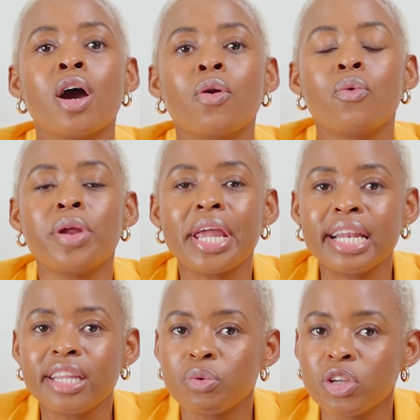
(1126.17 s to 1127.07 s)

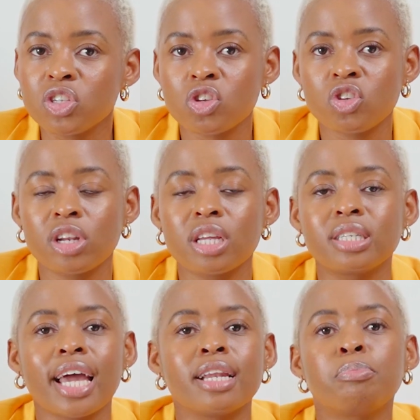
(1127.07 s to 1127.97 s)
really research on it
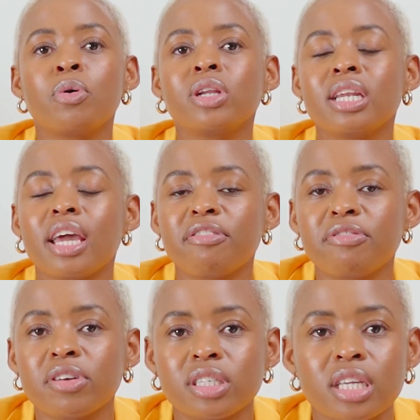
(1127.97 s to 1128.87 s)
and put in
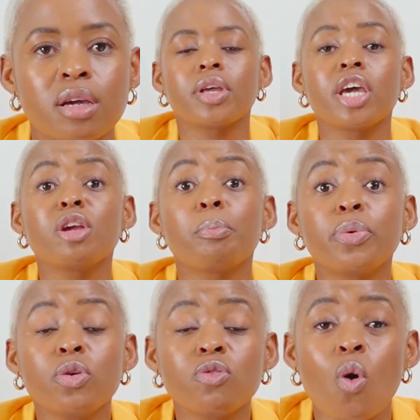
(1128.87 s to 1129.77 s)
effort,
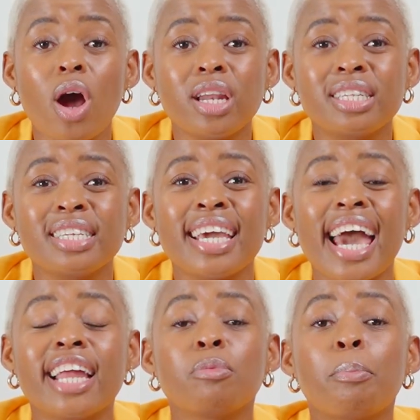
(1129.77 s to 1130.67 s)
improve quality
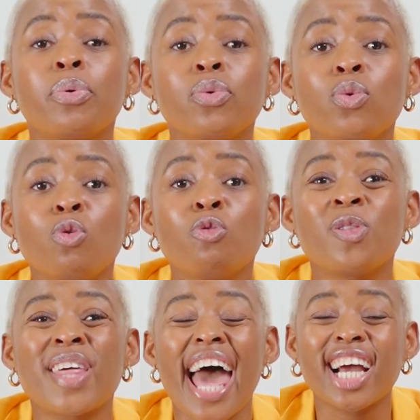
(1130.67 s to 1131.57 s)
and
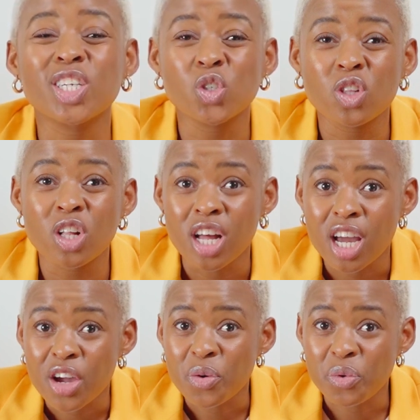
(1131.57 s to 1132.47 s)
improve the actual
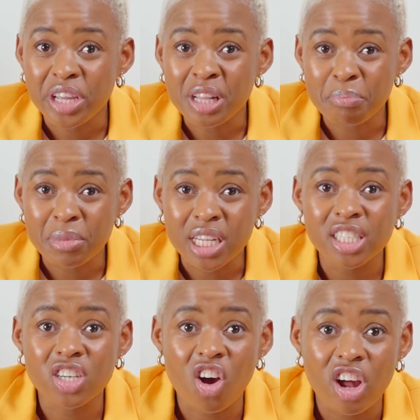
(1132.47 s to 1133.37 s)
real
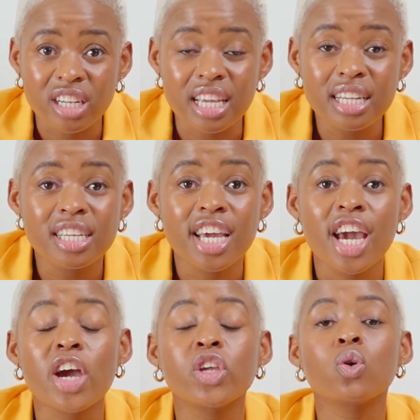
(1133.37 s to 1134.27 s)
meaty content,
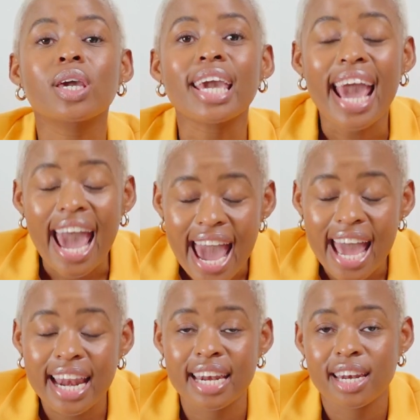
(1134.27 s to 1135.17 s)
you
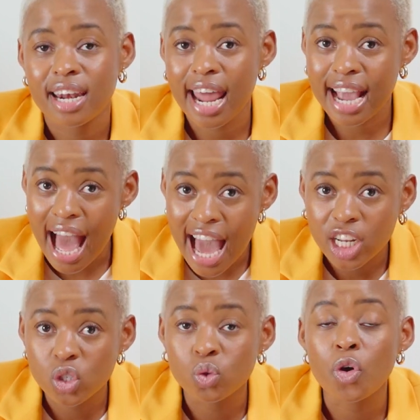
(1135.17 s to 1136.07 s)
can, like I
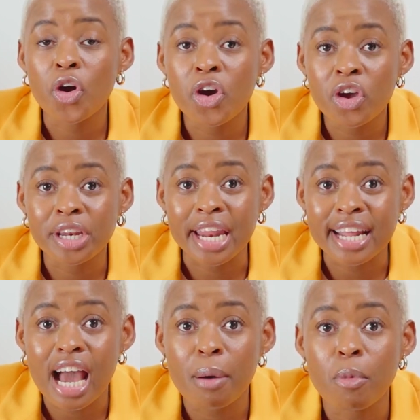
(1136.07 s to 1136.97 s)
do, earn
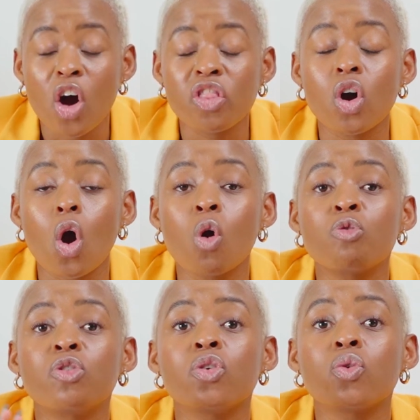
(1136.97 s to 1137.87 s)
income on the
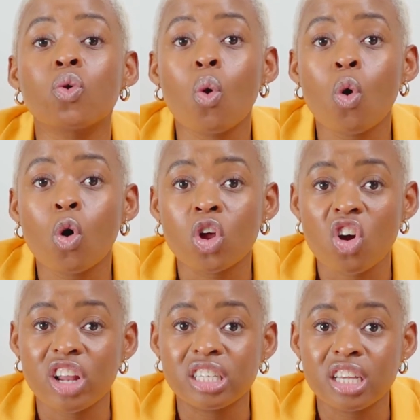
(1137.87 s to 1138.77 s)
overall
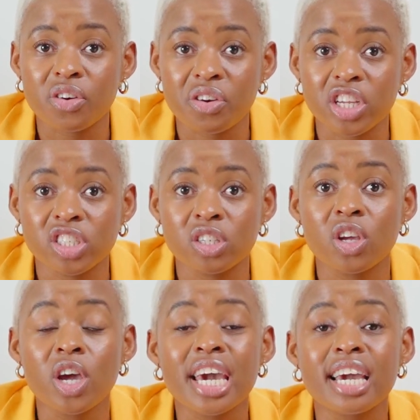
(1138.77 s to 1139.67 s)
content creation.
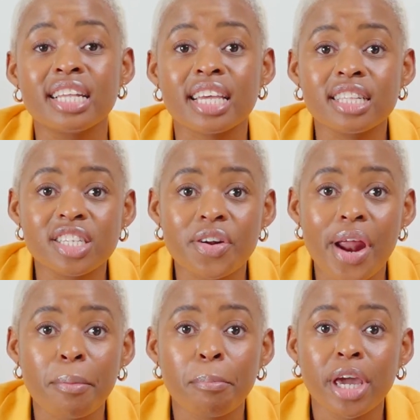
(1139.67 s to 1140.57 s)
It's
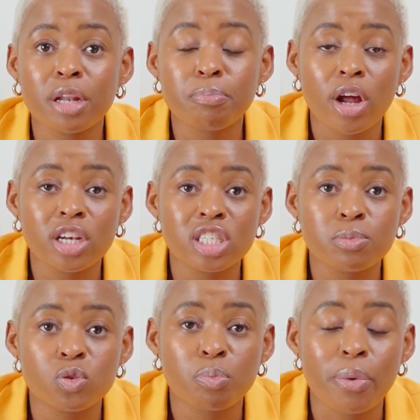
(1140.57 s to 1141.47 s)
Instagram paid
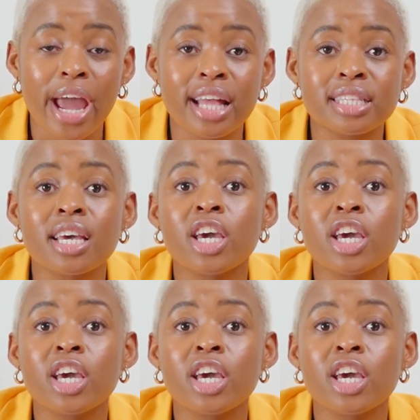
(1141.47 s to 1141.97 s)
partnerships with brands,